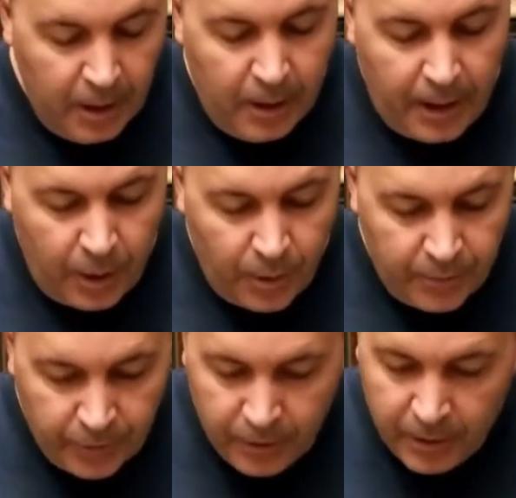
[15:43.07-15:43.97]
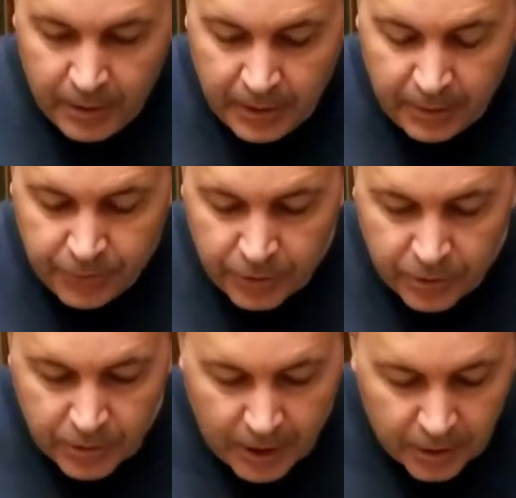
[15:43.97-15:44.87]
However, if you
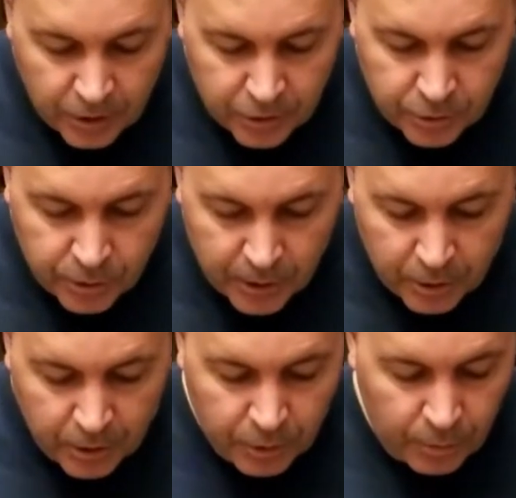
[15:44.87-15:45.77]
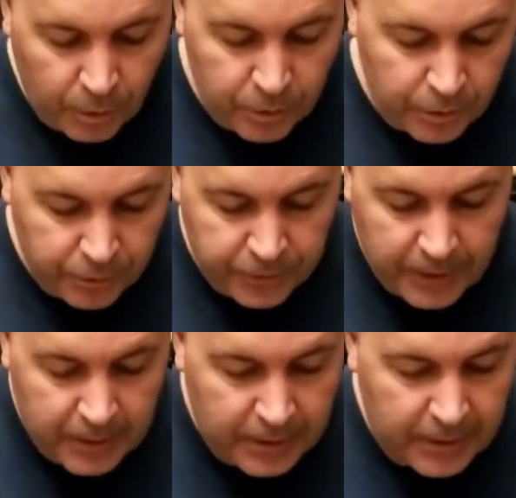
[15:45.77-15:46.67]
got good trigger control, you'll see
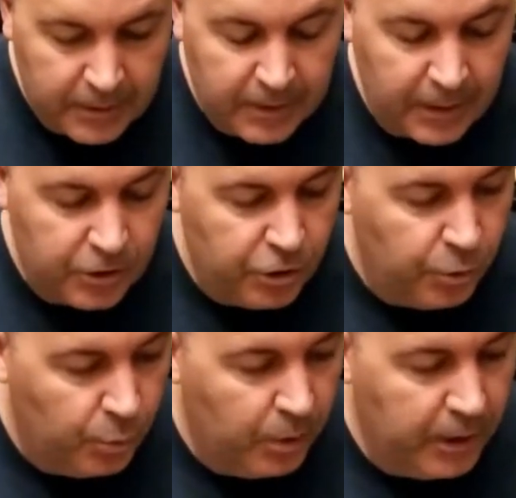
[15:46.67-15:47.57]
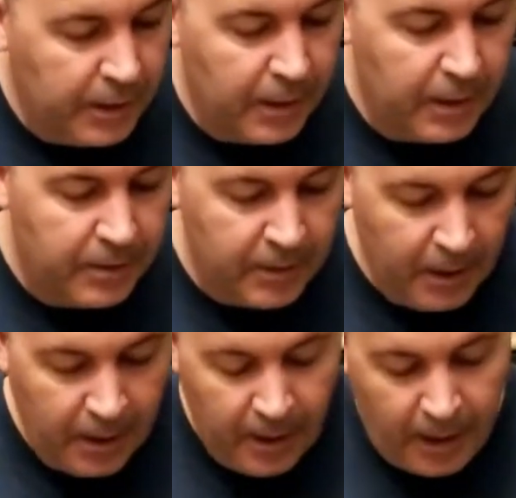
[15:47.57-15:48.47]
that these things shoot really nice.
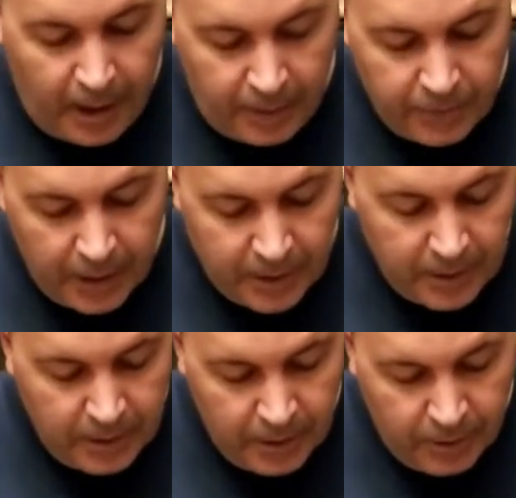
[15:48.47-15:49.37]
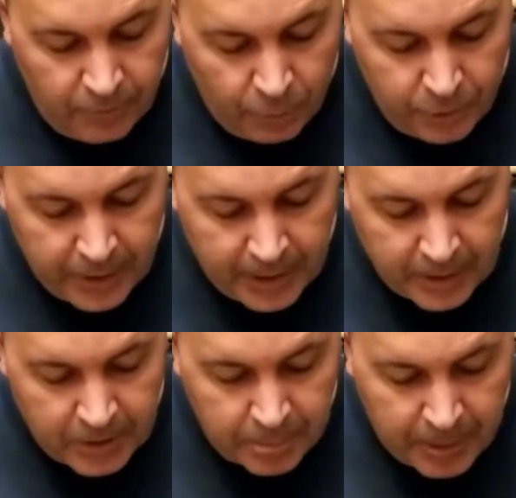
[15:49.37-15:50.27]
I've got a Vortex
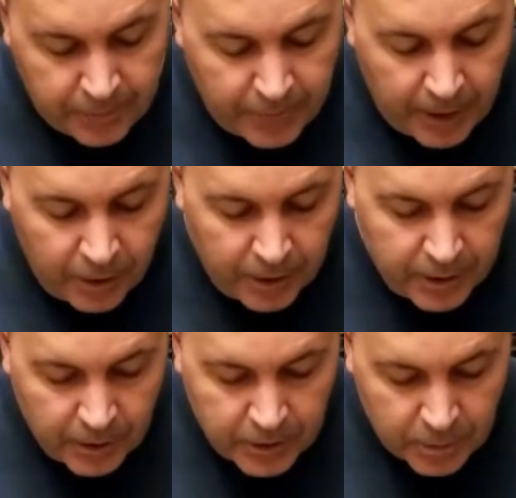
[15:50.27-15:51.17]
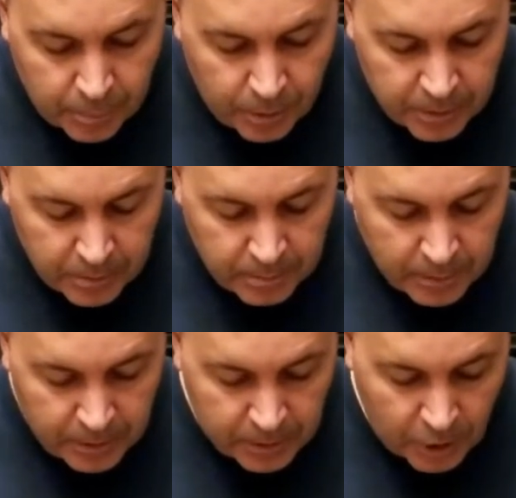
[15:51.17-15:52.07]
Spitfire on here. It's a Prism
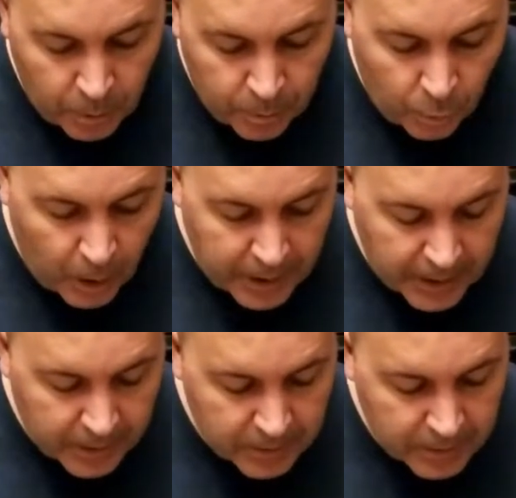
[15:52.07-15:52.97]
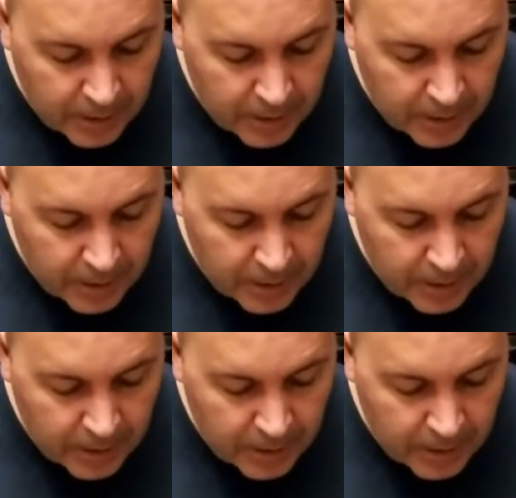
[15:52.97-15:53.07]
Scope 1X.